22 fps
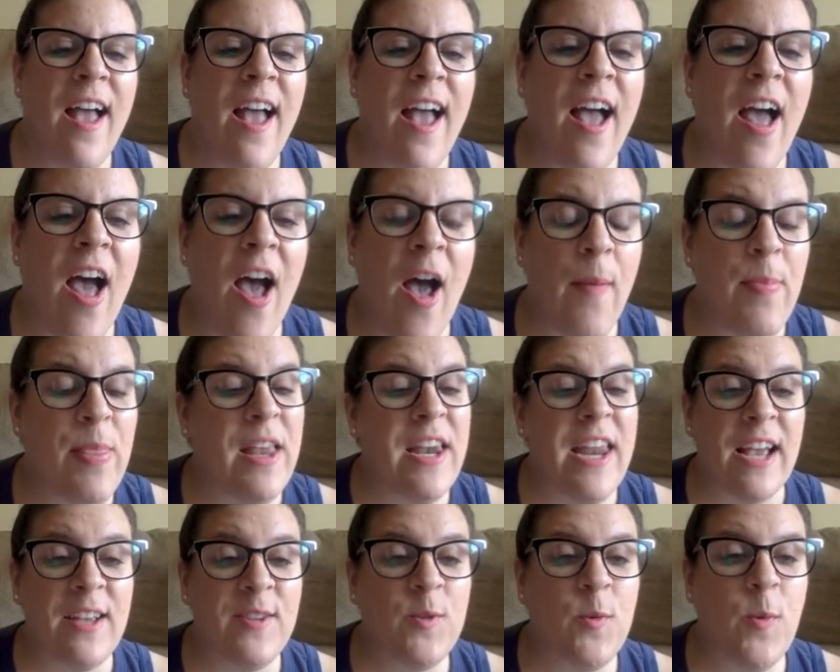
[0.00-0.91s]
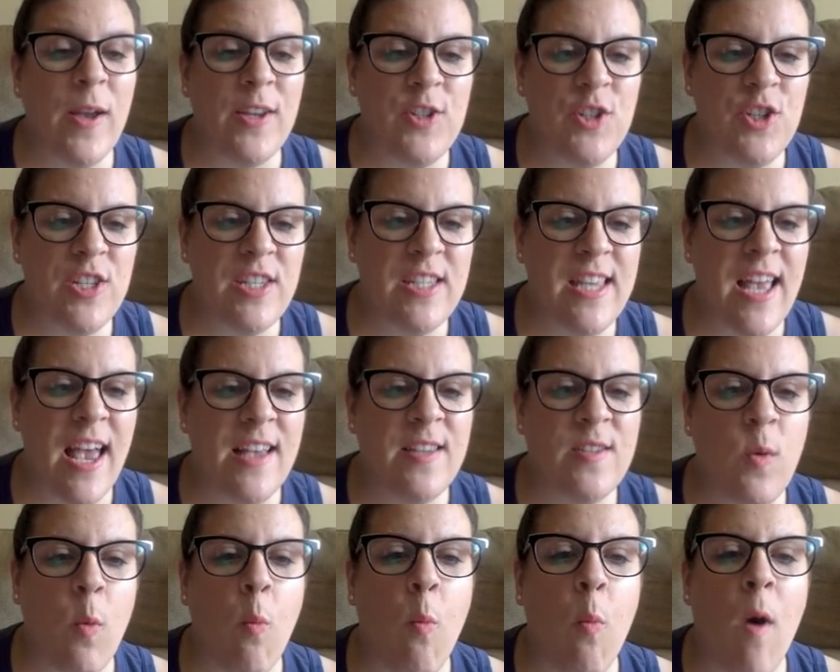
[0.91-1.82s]
The next question says,
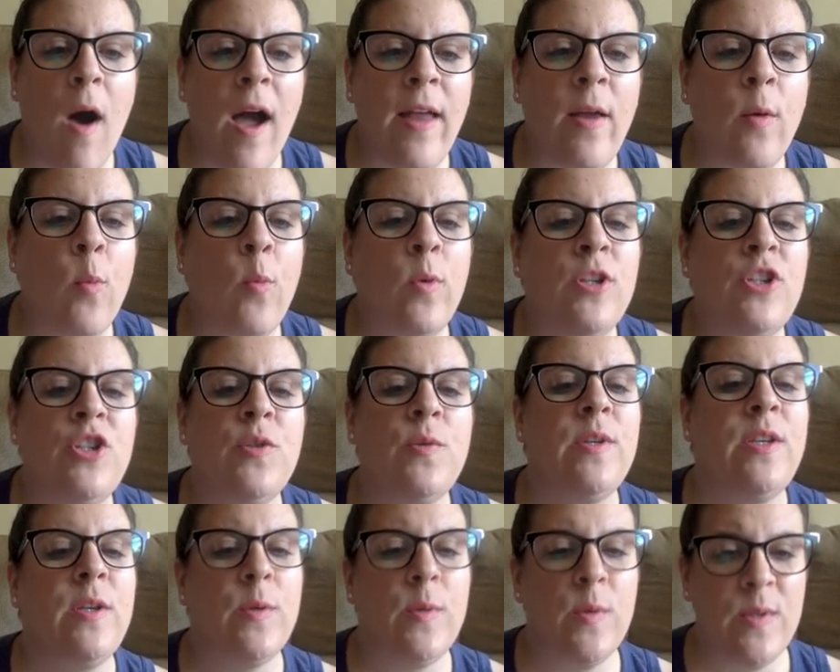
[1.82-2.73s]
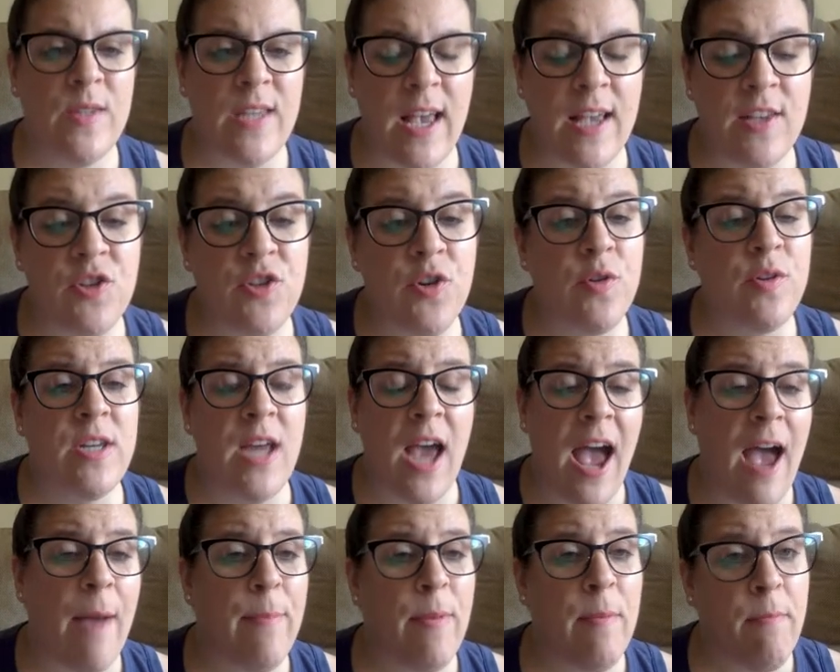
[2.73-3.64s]
what would you use as your
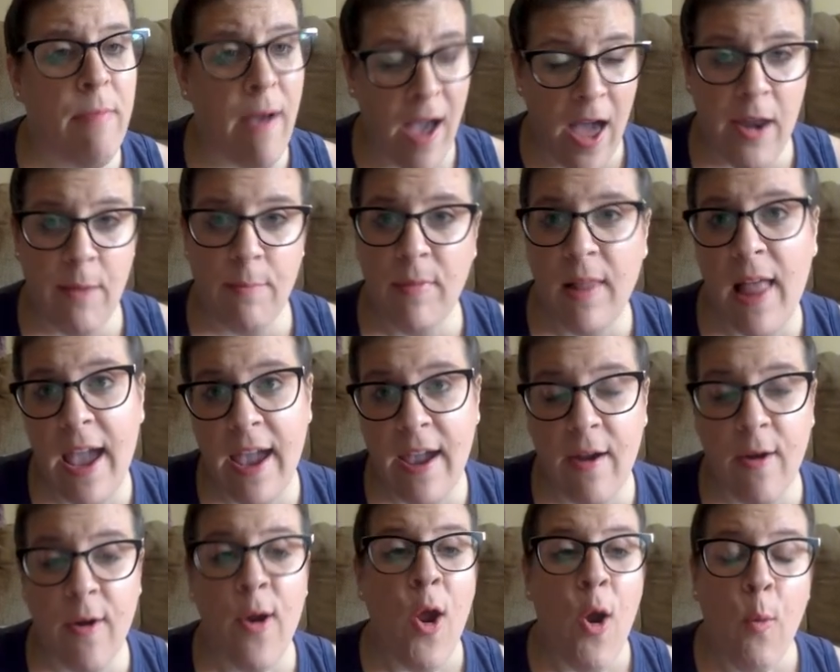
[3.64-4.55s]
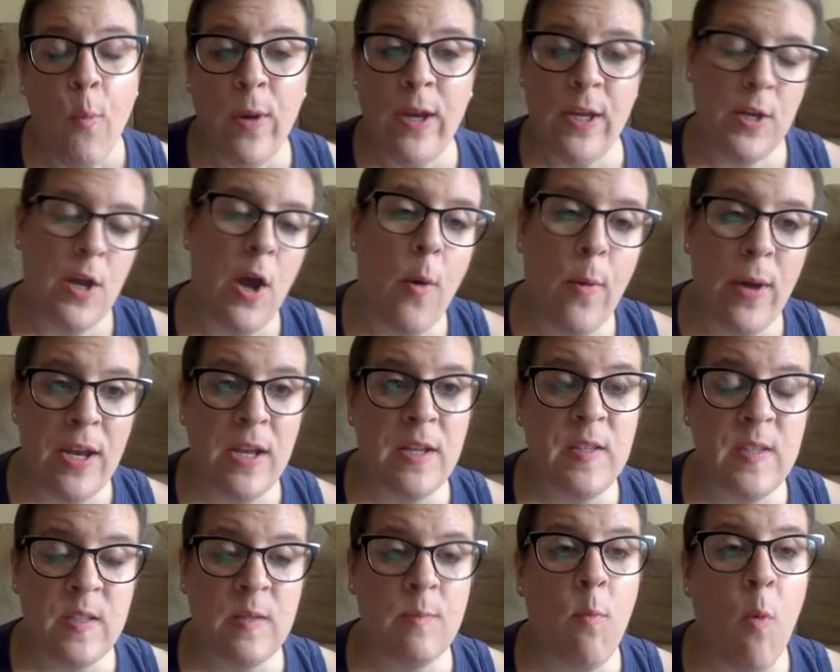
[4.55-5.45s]
top and bottom layer? We know in a
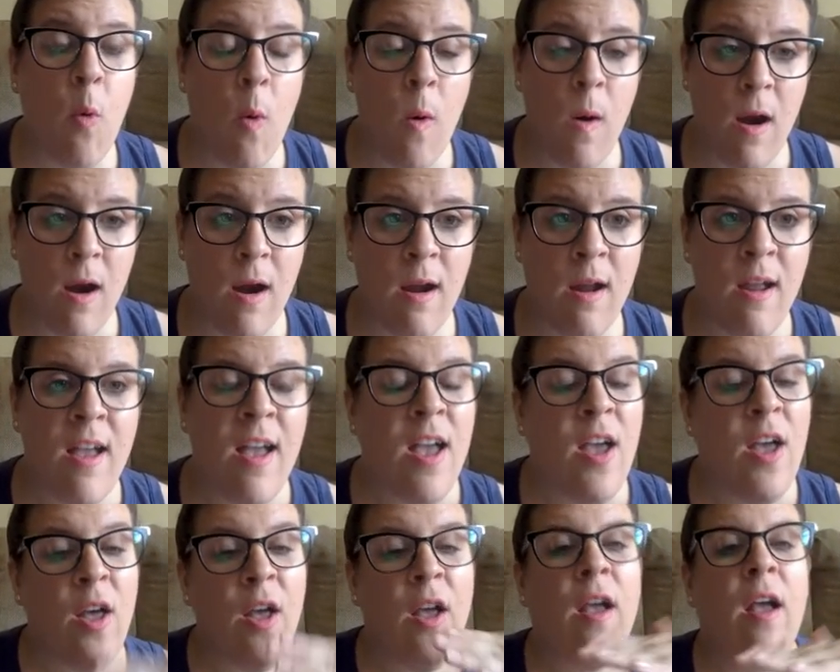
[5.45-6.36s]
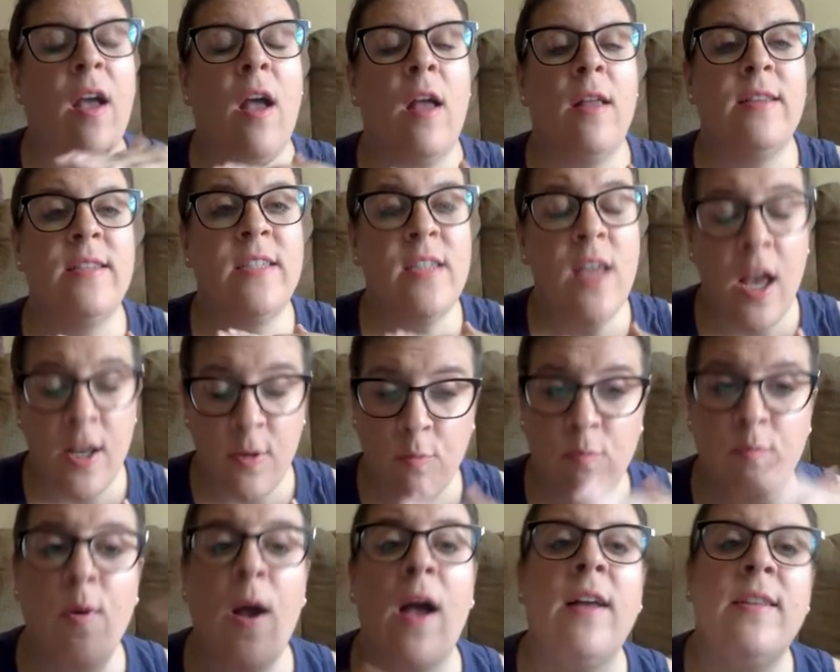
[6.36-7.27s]
s'more,
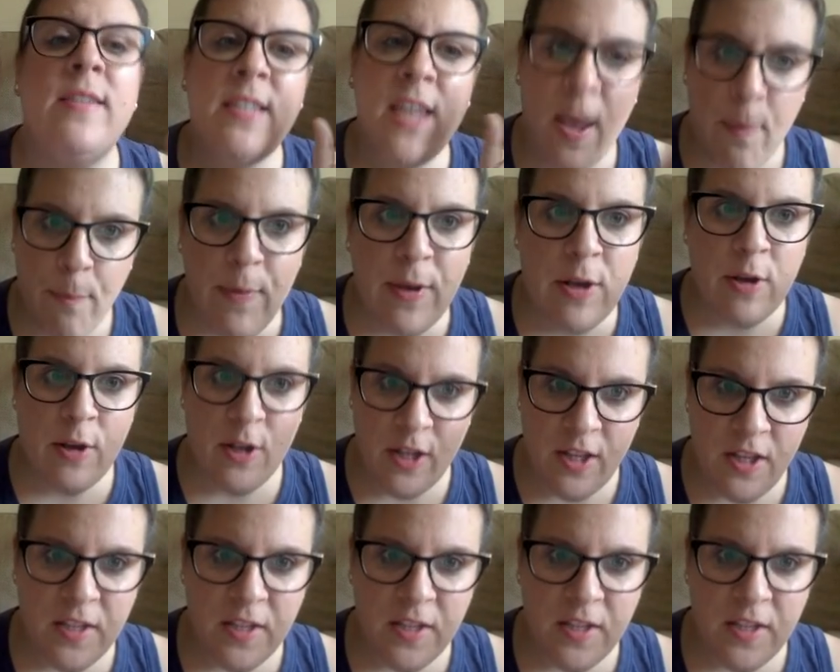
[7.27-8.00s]
a typical